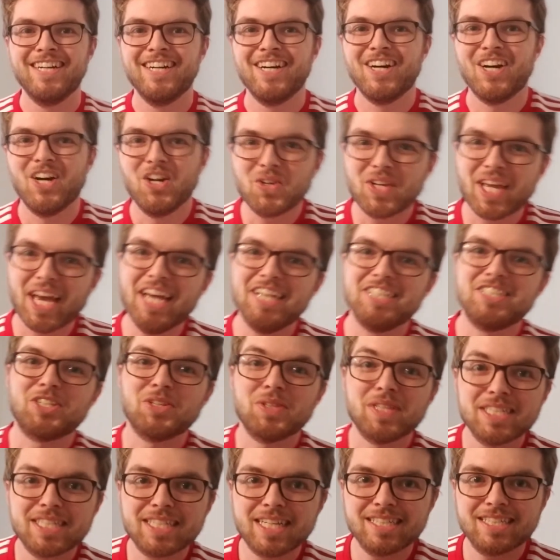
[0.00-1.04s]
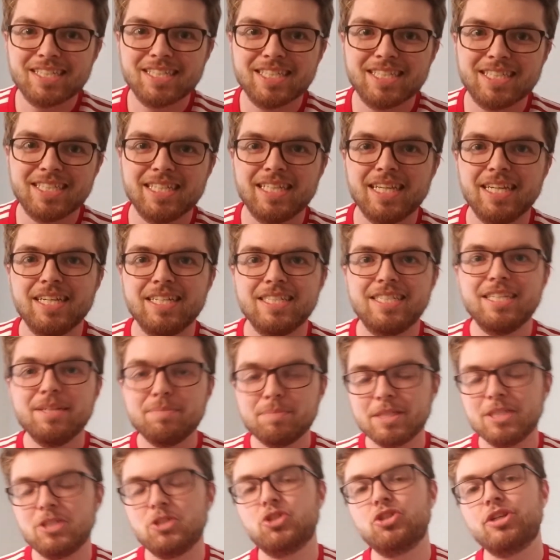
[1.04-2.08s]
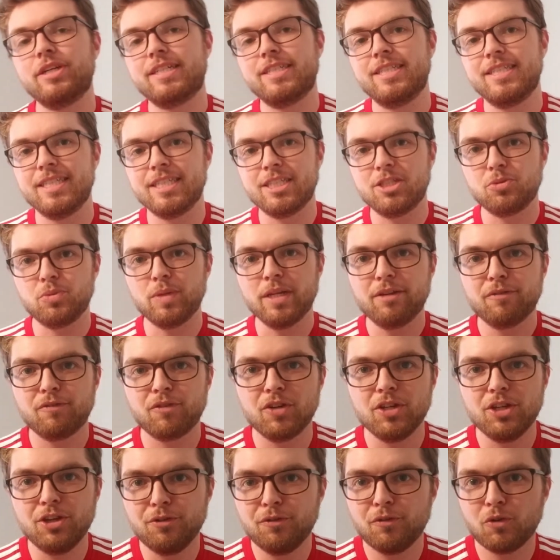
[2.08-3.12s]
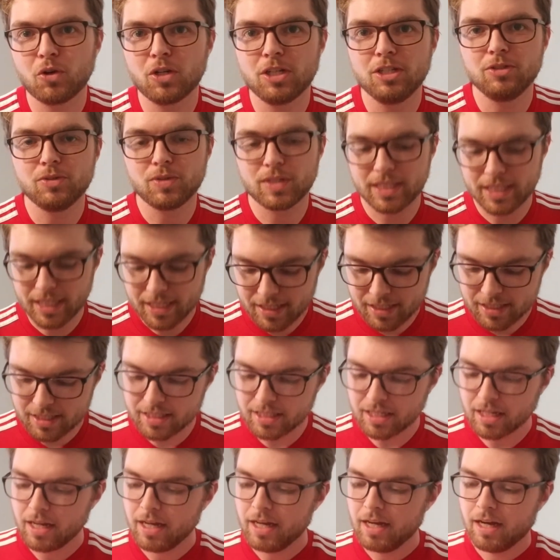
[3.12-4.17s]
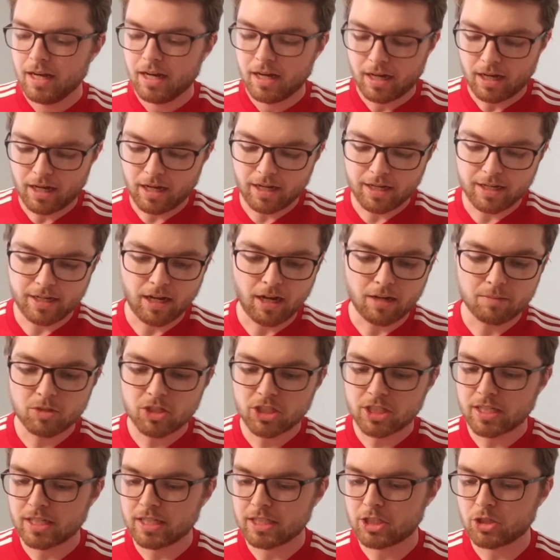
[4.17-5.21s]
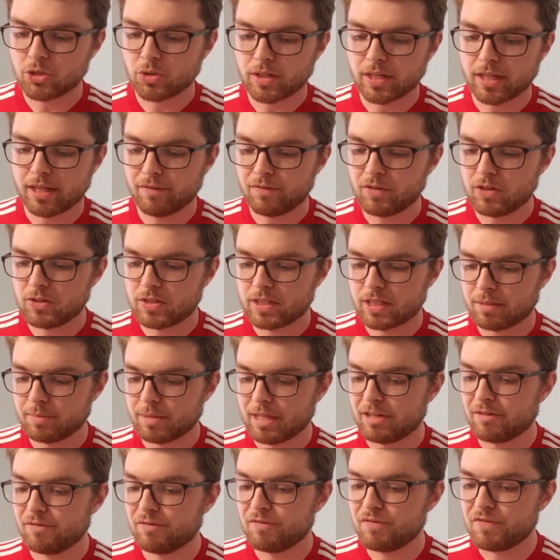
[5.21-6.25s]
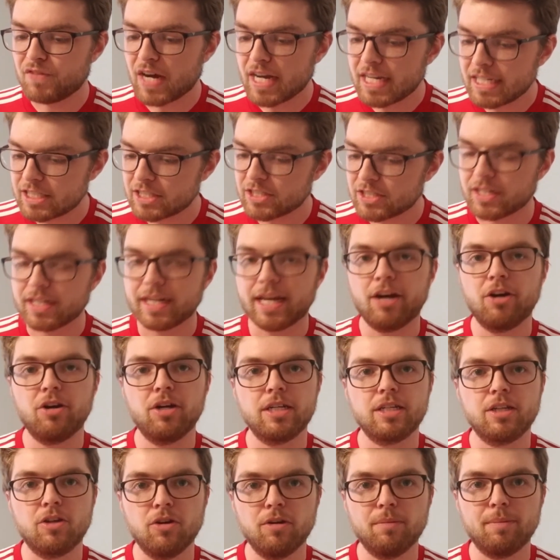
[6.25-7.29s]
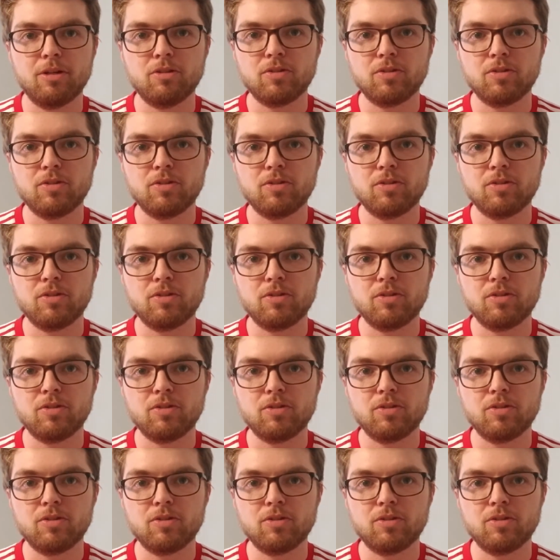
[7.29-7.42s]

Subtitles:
Okay, so this gets us to the tips and tricks this week for U4, U6. And I'm just going to sort of give you some advice on how I'd go about